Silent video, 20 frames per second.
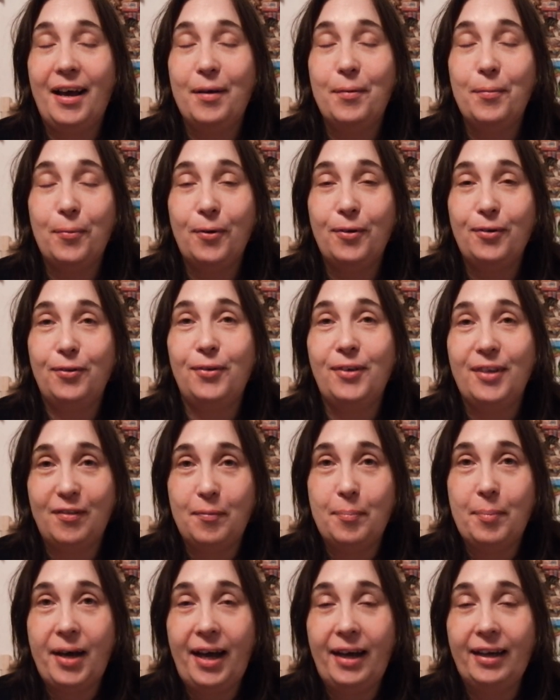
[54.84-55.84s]
want to
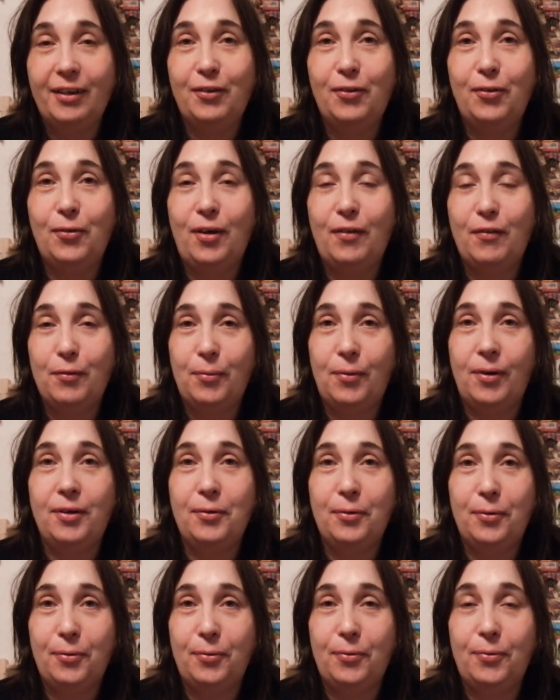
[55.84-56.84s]
give back to everyone
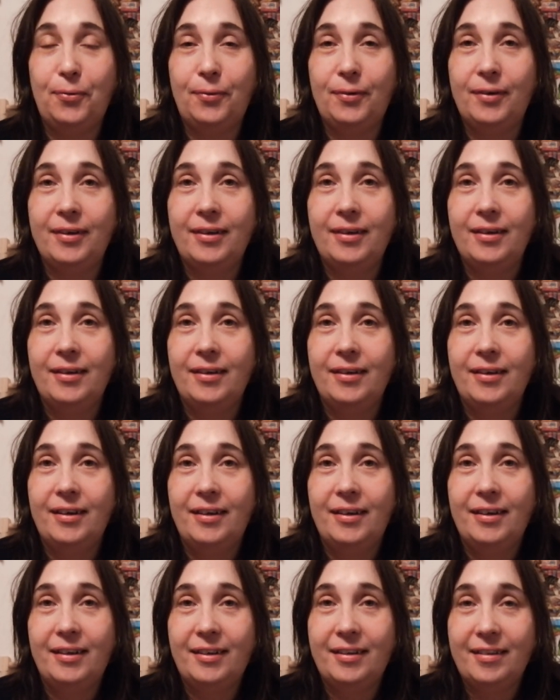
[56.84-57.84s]
who
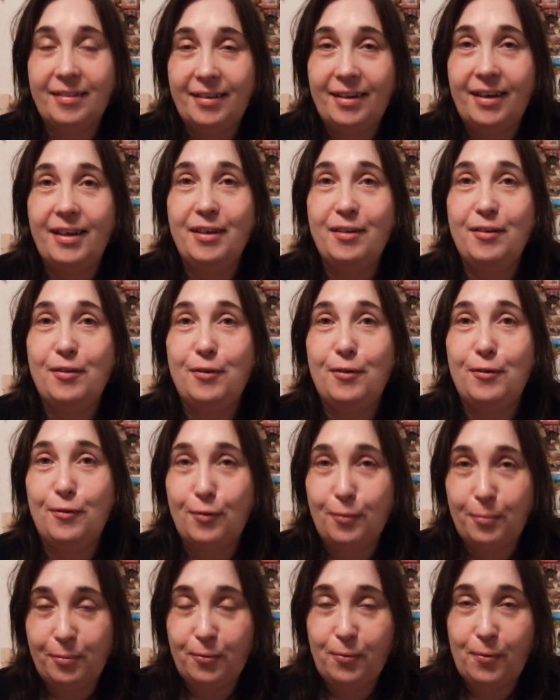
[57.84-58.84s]
decides to
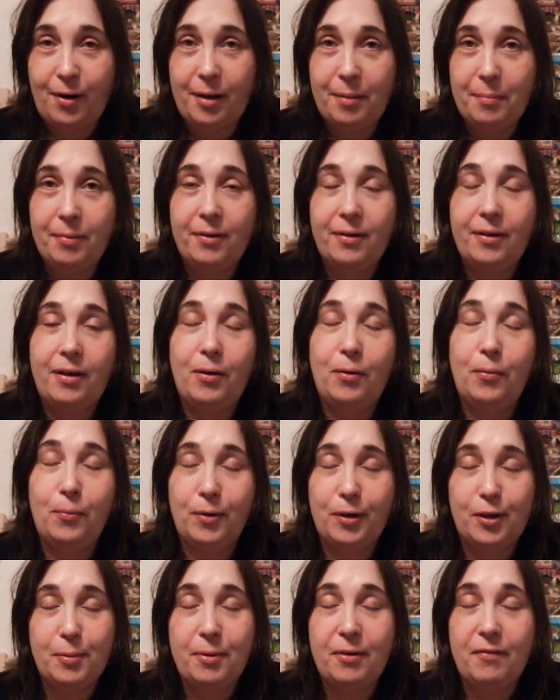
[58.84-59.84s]
subscribe and
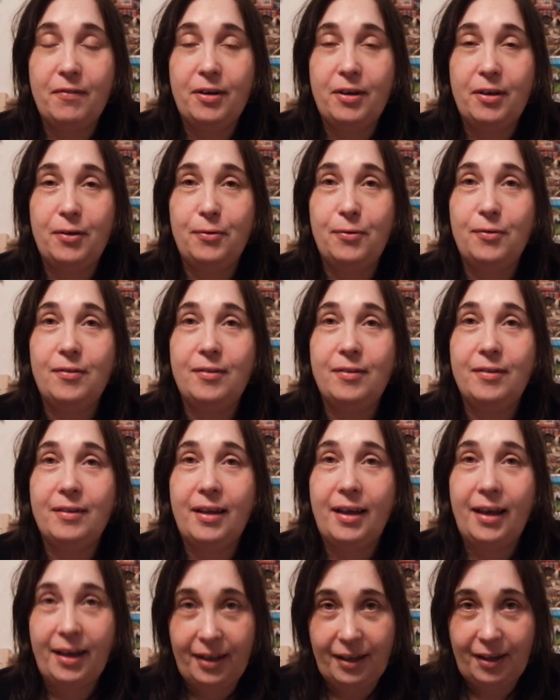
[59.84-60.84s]
watch my videos
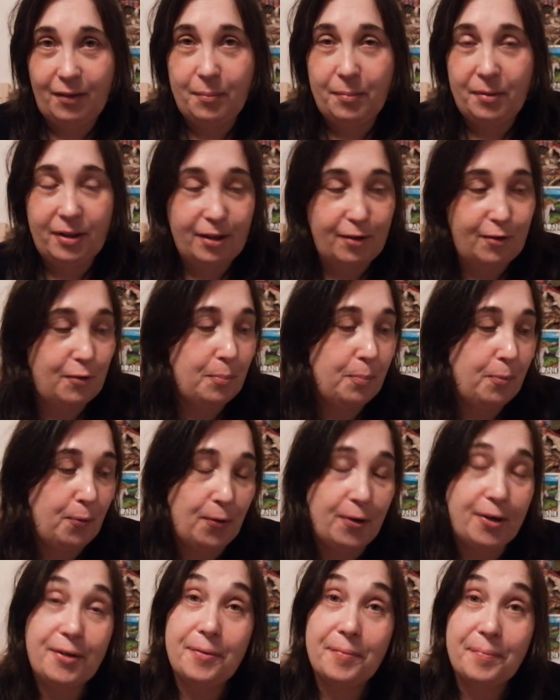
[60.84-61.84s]
and give me the
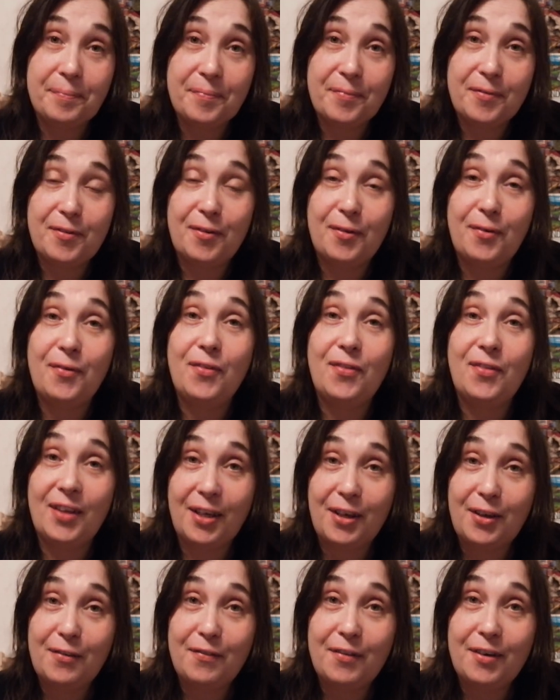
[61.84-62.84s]
support. So
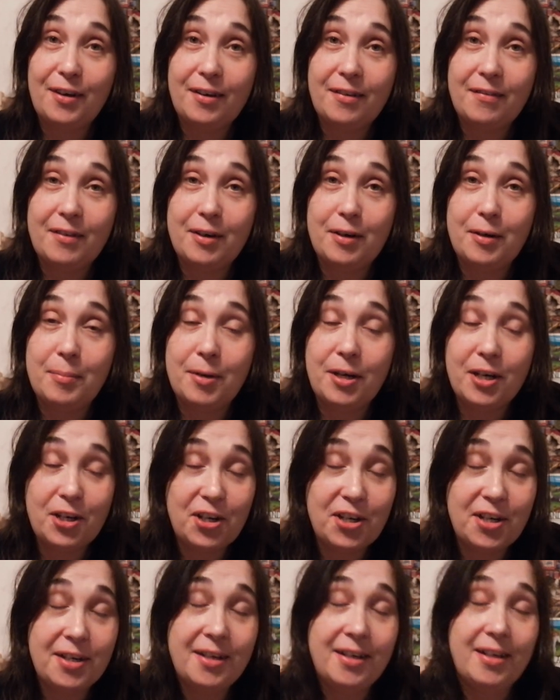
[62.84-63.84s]
thank you very, very
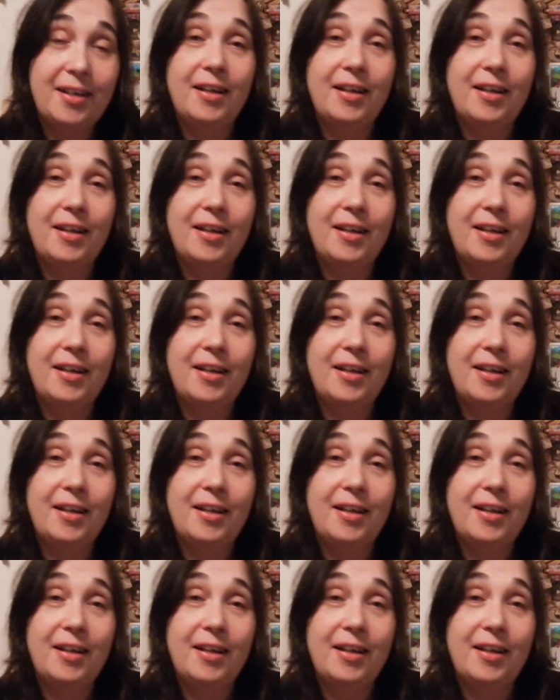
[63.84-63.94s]
much